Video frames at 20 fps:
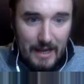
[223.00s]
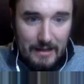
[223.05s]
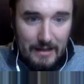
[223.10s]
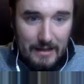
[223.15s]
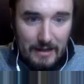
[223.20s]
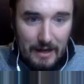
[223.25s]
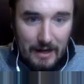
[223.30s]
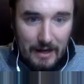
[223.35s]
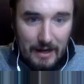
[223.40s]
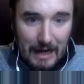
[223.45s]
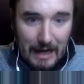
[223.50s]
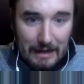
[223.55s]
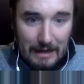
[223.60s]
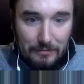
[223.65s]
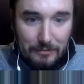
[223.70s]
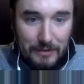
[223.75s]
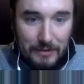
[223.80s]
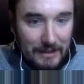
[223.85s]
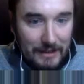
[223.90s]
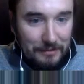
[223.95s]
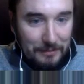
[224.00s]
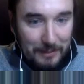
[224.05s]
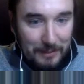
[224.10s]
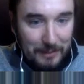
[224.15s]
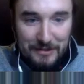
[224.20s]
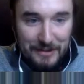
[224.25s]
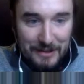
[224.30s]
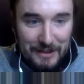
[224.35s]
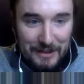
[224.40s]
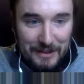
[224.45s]
And I really
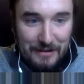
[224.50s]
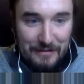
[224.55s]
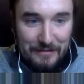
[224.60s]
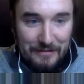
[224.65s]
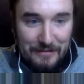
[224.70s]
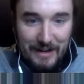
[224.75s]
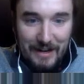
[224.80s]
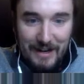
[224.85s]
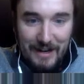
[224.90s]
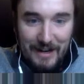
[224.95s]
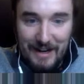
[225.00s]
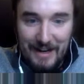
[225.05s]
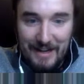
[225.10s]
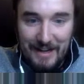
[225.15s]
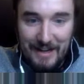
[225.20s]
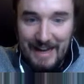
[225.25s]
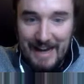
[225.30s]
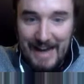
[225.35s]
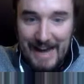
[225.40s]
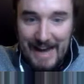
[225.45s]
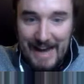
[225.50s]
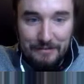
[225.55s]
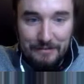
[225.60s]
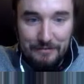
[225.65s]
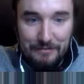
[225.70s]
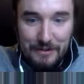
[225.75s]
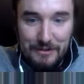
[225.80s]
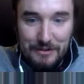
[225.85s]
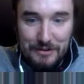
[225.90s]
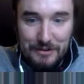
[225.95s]
especially love that
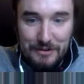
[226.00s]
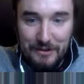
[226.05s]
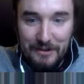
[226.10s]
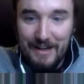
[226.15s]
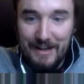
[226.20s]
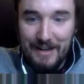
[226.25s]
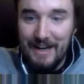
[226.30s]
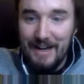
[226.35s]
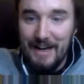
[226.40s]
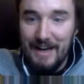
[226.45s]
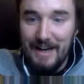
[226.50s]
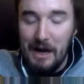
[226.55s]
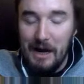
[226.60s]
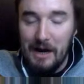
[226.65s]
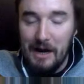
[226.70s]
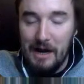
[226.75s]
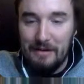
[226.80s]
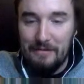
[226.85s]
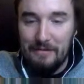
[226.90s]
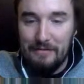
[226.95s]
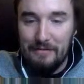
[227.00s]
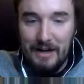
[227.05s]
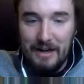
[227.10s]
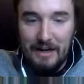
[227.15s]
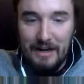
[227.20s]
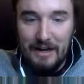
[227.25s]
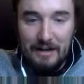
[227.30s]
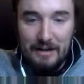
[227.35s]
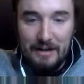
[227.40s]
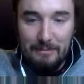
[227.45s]
added feature
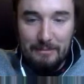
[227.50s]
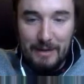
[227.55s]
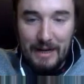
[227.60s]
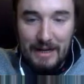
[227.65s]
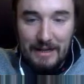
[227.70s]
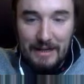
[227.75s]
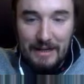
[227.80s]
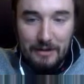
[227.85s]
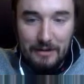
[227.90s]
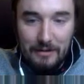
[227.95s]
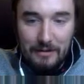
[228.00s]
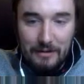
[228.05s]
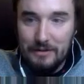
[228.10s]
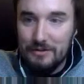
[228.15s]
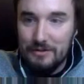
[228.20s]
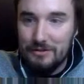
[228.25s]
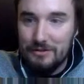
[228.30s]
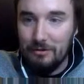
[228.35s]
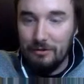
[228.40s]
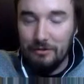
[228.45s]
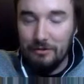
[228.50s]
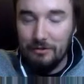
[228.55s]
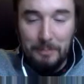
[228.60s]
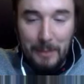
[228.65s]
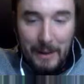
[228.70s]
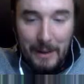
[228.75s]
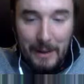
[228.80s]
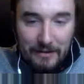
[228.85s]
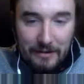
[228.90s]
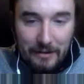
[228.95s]
of pike dogfish or
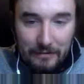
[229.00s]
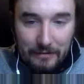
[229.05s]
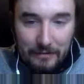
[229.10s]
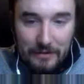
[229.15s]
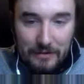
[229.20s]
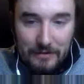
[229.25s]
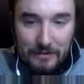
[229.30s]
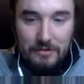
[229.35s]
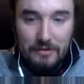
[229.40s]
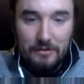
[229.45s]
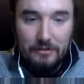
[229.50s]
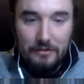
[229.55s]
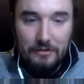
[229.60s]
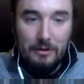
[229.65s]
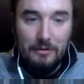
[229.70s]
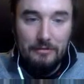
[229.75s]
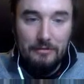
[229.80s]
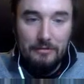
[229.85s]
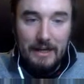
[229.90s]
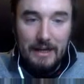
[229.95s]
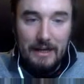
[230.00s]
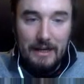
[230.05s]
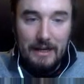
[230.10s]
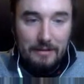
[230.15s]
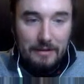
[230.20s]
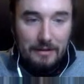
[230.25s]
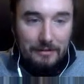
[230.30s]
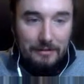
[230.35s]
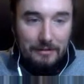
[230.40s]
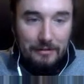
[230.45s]
spiny dogfish, Squalus
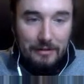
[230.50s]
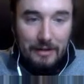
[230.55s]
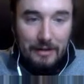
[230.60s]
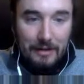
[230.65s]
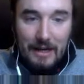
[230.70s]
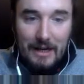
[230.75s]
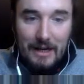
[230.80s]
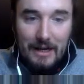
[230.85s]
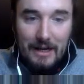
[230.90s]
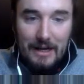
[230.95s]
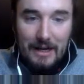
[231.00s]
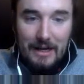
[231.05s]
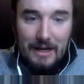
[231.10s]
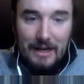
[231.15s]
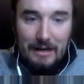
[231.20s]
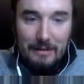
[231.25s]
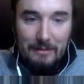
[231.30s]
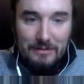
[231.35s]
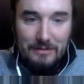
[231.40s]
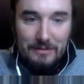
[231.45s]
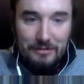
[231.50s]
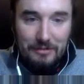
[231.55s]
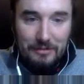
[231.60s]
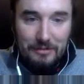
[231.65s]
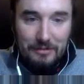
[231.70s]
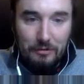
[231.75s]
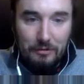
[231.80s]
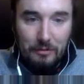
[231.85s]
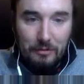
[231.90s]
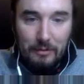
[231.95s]
acanthias,
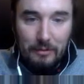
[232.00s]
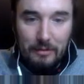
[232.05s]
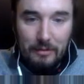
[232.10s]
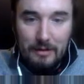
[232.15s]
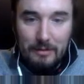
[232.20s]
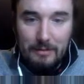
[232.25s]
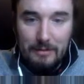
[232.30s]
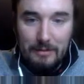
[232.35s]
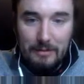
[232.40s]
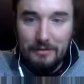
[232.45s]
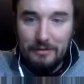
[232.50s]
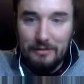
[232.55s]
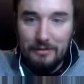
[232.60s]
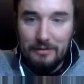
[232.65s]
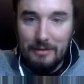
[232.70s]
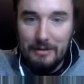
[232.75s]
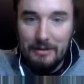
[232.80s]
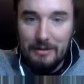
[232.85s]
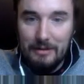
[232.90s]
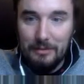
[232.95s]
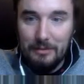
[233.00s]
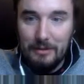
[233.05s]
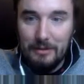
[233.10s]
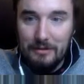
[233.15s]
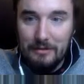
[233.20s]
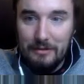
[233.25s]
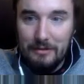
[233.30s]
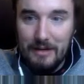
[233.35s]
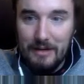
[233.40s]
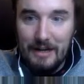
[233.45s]
just a group of them on the seabed as
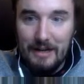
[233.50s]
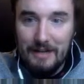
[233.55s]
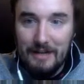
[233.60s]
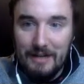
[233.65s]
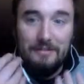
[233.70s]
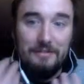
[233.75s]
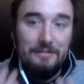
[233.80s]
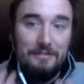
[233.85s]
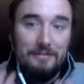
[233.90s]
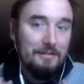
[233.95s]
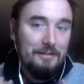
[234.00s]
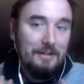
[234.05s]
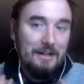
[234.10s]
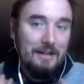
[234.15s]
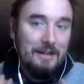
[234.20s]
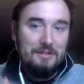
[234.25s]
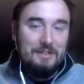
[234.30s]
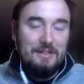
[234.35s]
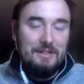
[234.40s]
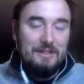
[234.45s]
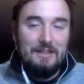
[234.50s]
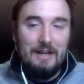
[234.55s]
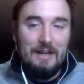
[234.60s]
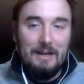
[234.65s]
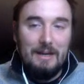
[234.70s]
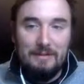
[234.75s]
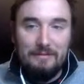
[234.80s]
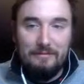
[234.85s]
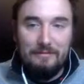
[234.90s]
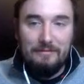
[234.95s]
well. This
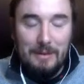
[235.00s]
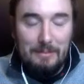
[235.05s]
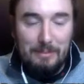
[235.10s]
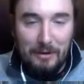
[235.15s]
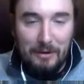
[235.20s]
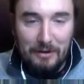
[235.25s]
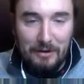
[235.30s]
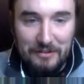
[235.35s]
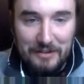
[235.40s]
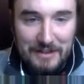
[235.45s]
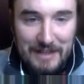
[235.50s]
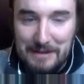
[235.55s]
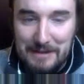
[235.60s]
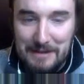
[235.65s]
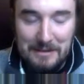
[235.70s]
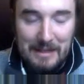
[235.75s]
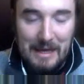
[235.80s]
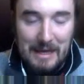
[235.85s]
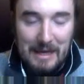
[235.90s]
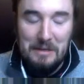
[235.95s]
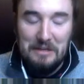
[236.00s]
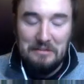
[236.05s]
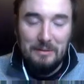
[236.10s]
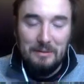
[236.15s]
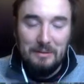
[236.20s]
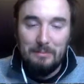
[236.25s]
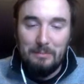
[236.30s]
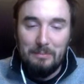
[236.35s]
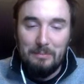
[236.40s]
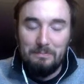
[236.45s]
actually, I mean, for me personally, that
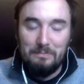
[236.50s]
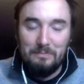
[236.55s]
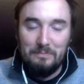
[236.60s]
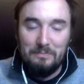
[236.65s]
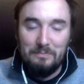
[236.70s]
makes me